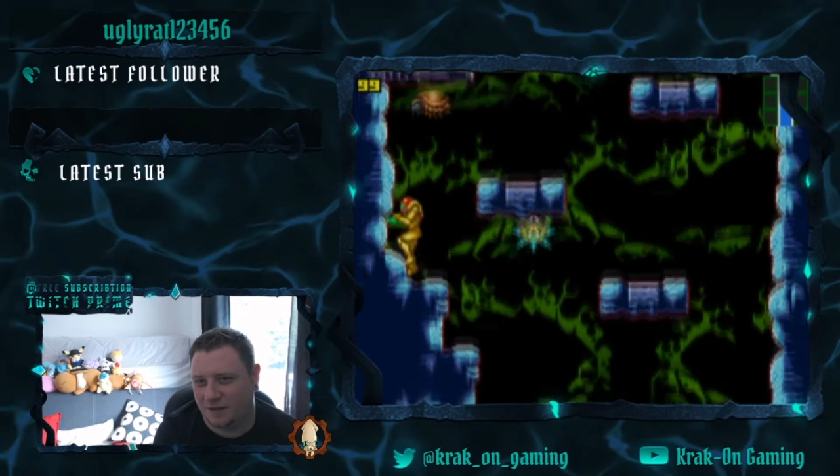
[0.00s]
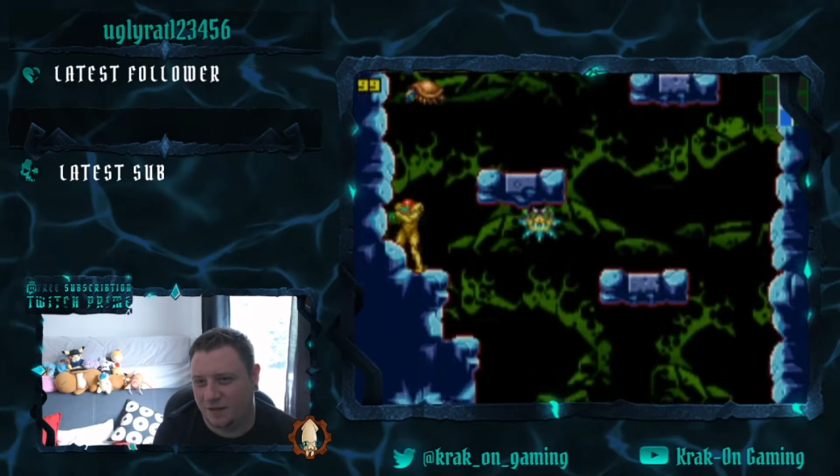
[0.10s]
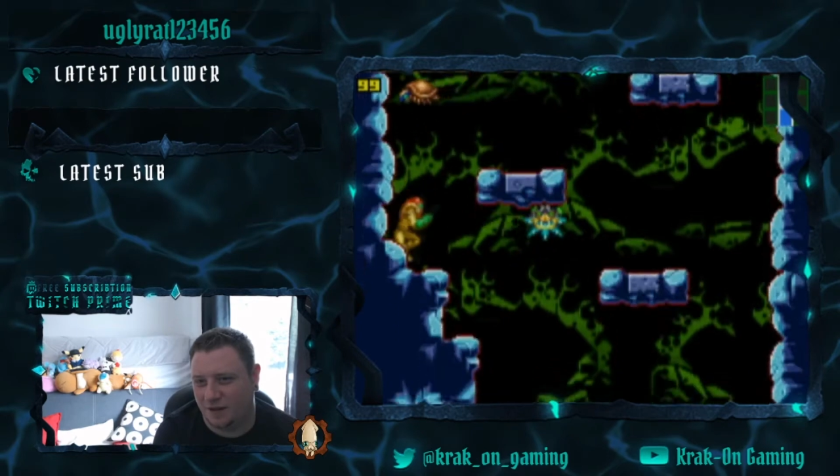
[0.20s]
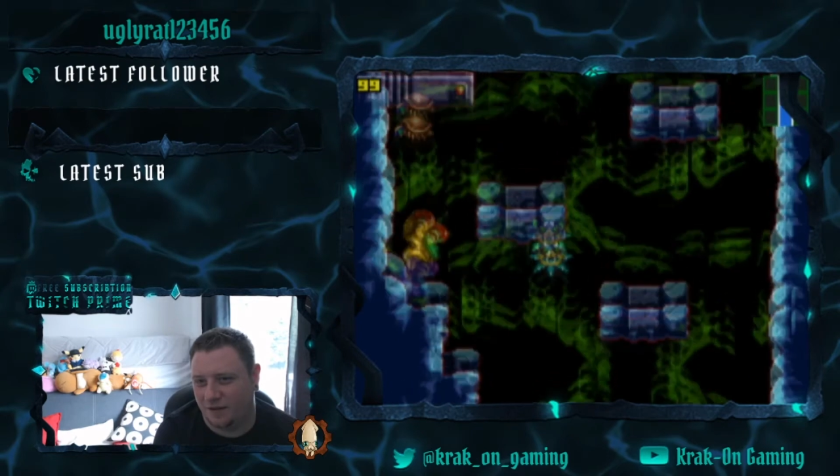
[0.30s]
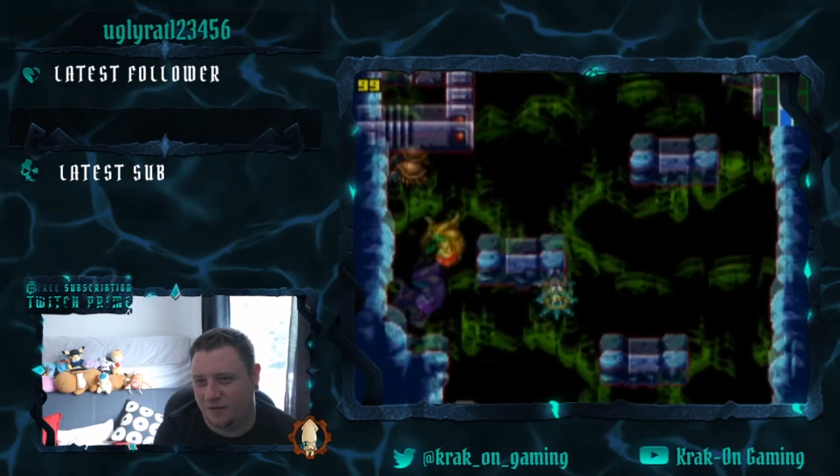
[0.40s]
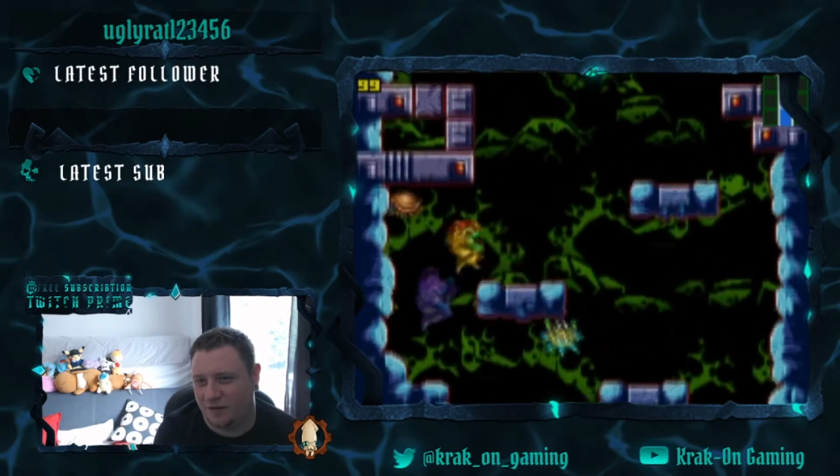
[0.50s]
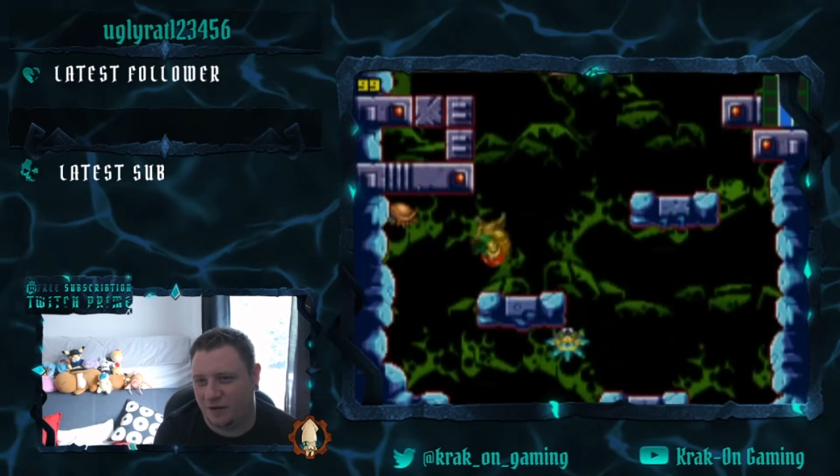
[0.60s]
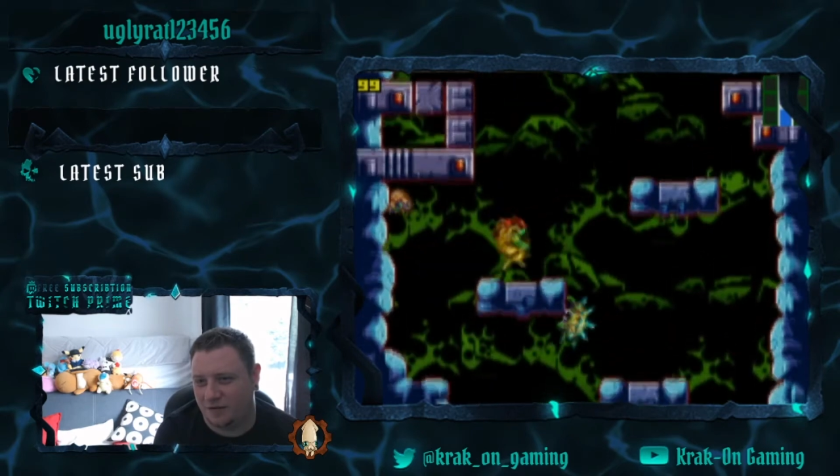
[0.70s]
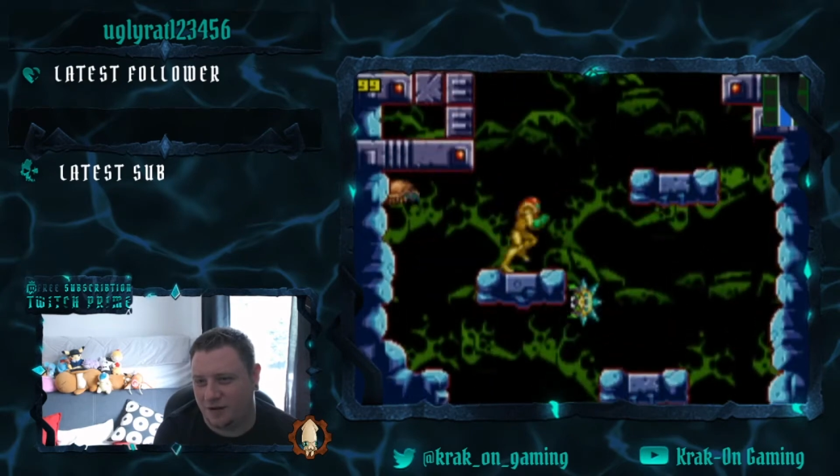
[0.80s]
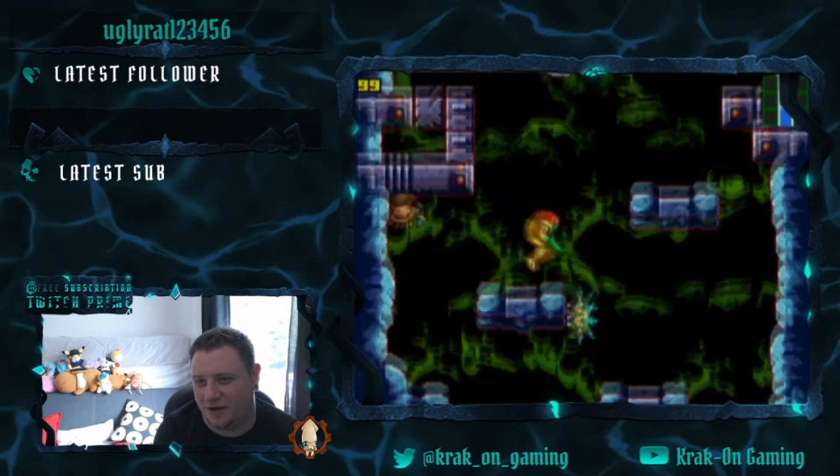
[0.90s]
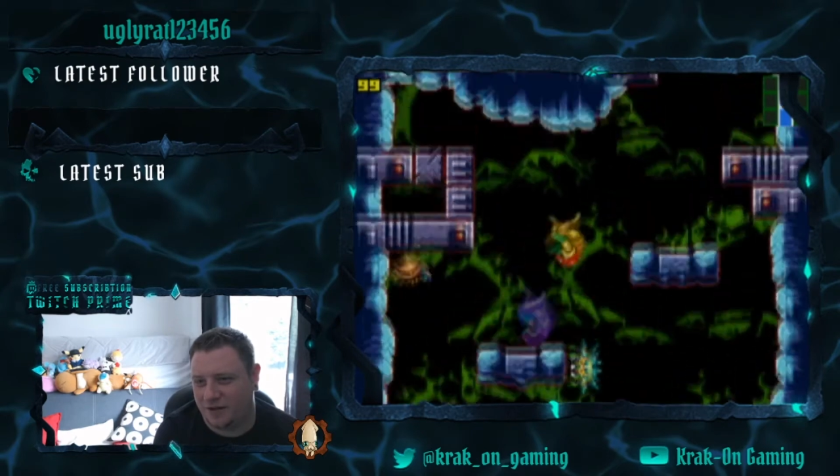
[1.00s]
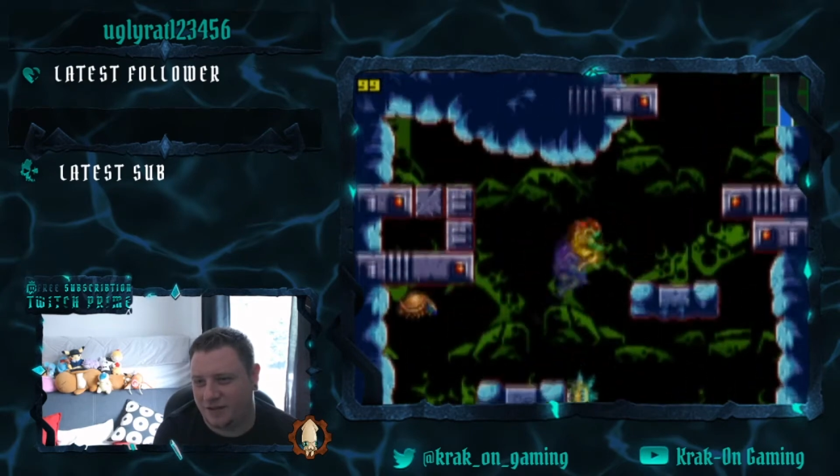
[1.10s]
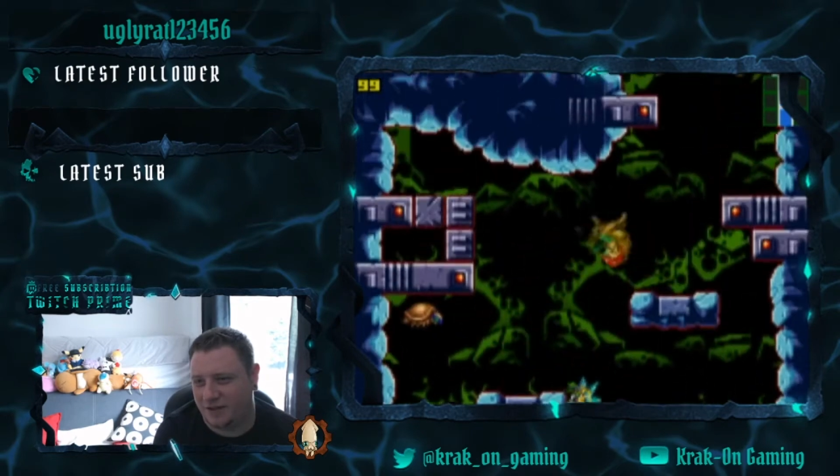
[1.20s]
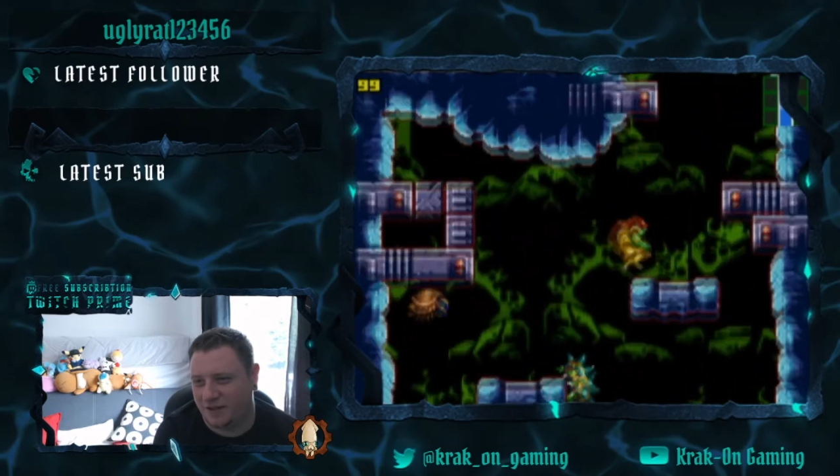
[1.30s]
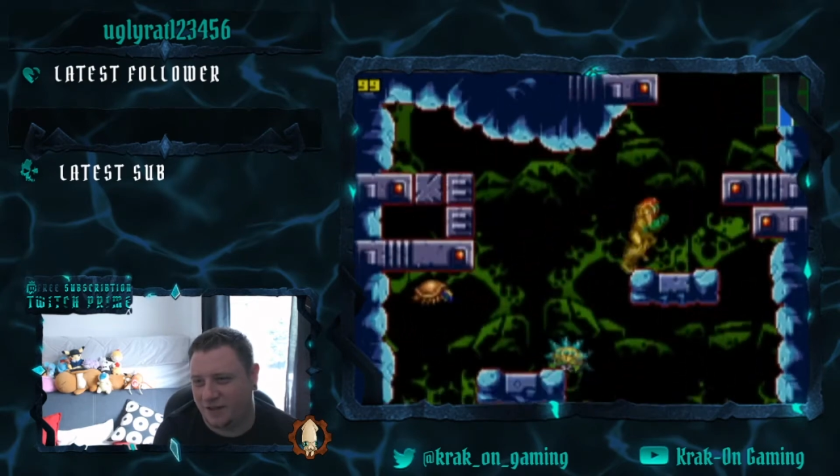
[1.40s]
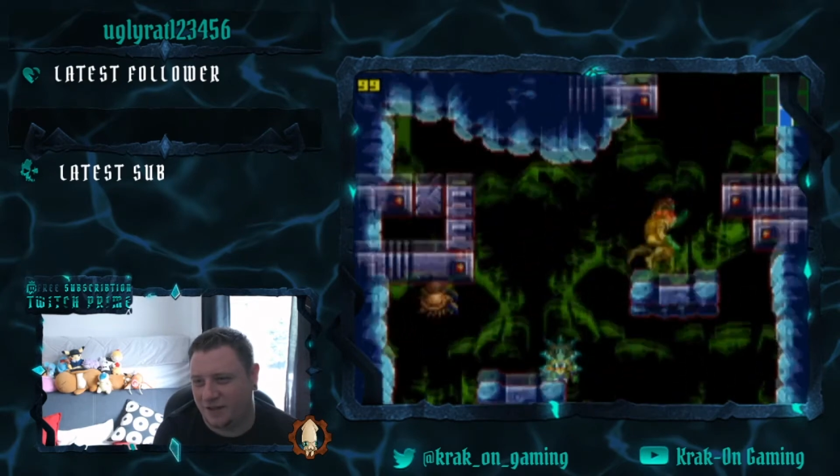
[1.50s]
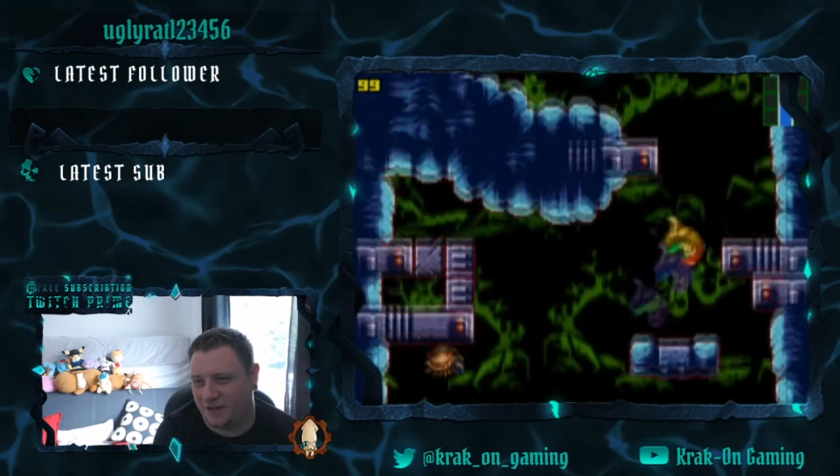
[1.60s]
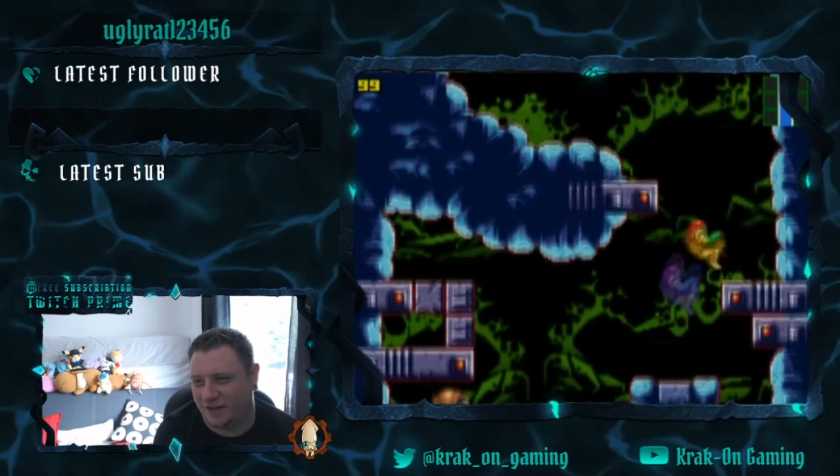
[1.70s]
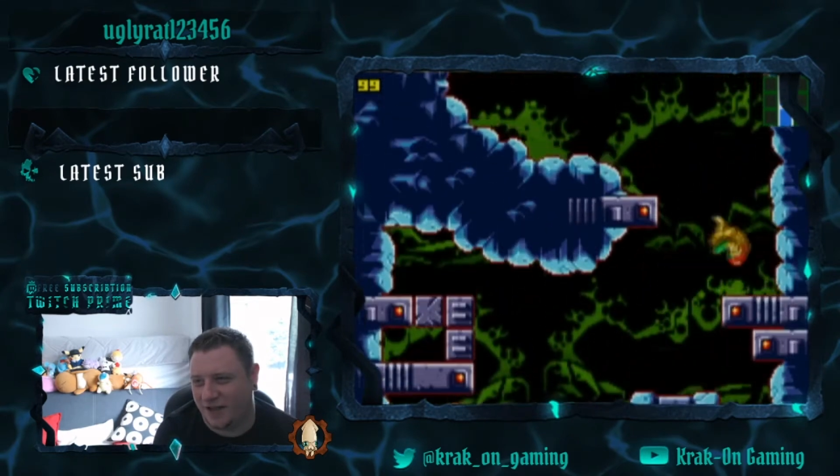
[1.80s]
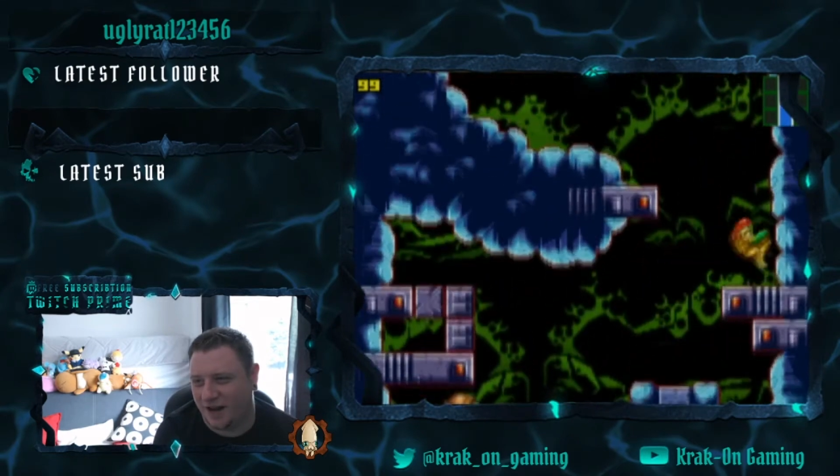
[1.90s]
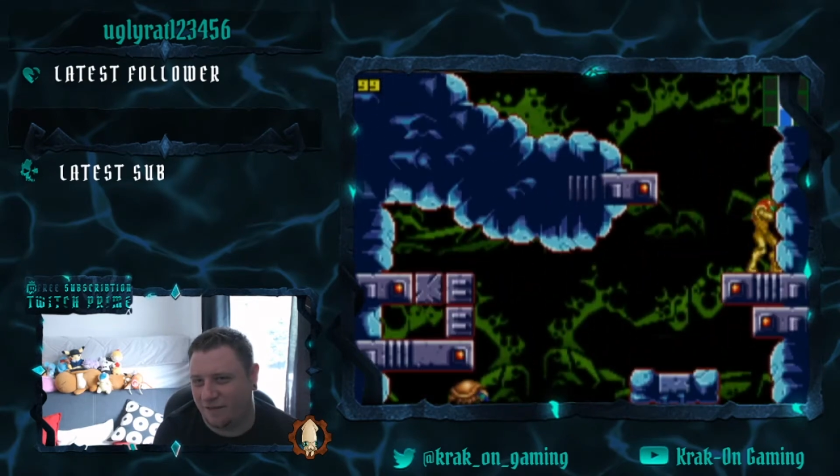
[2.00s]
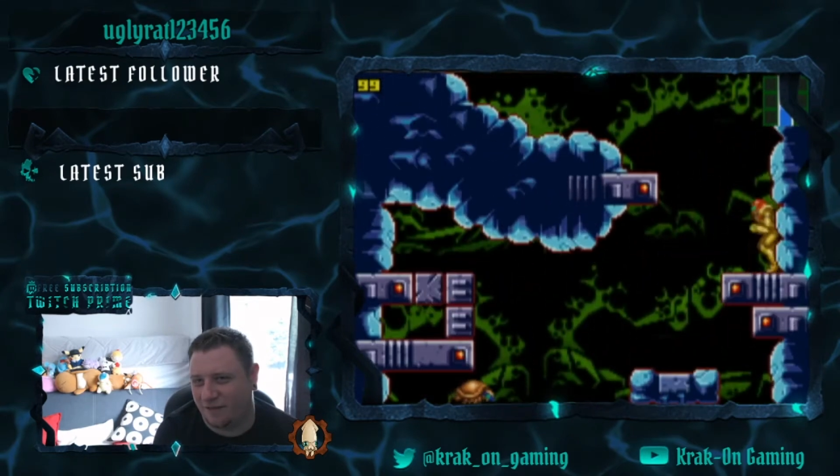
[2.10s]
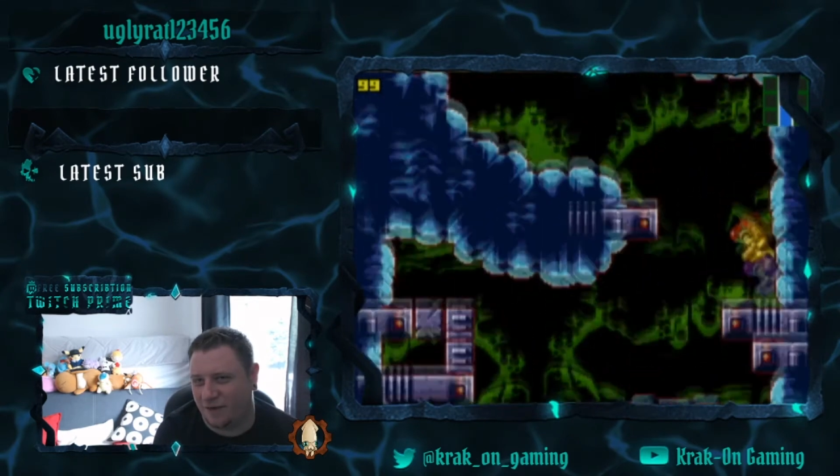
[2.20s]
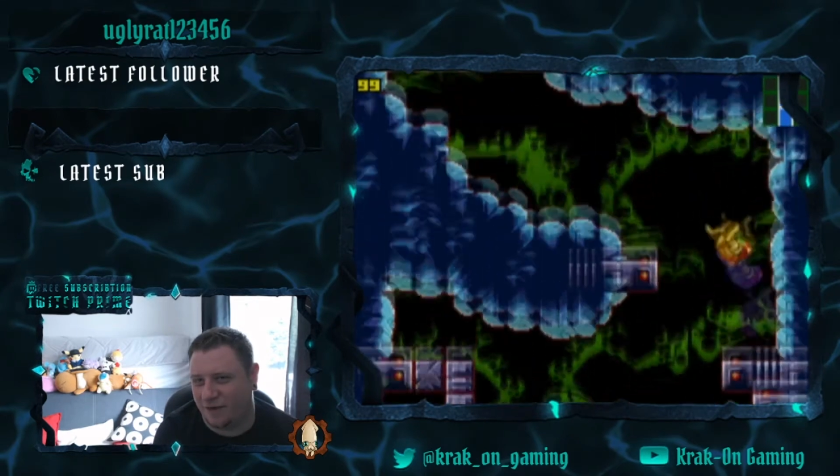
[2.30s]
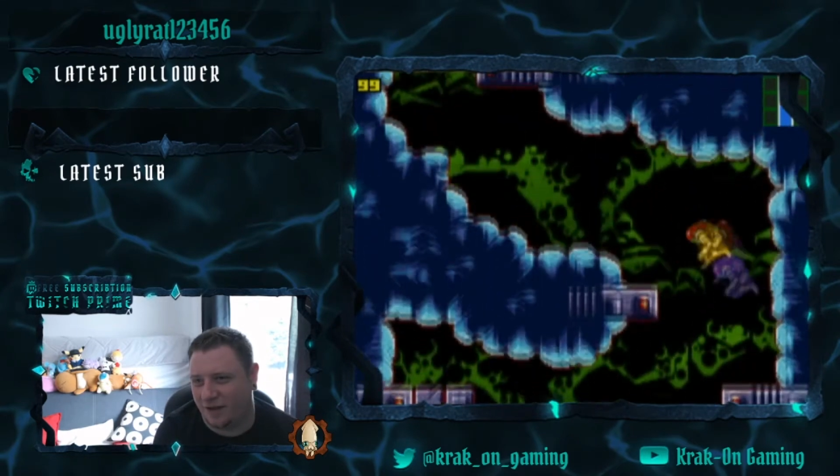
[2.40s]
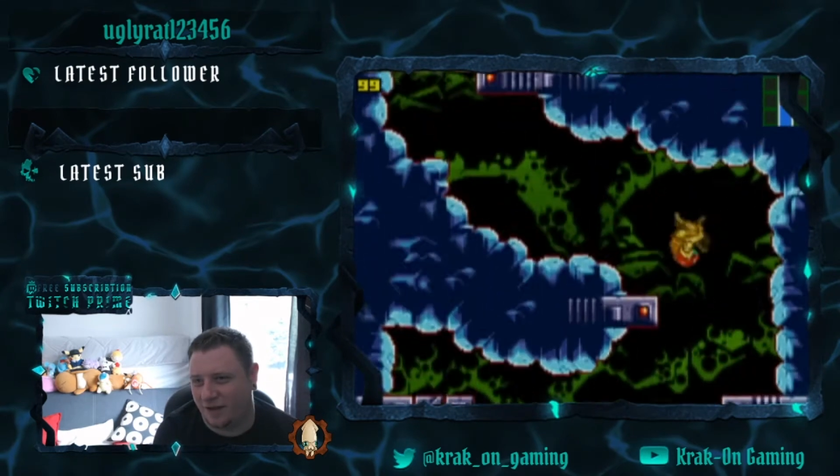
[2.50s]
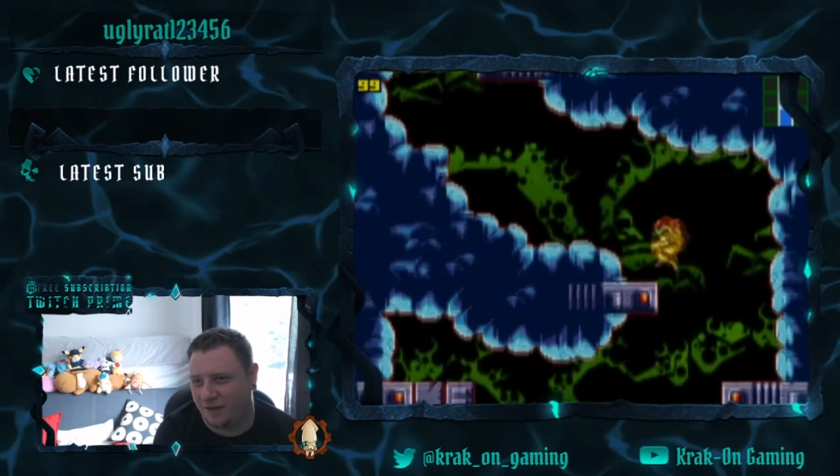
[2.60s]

You know, if you're not trying to get everything.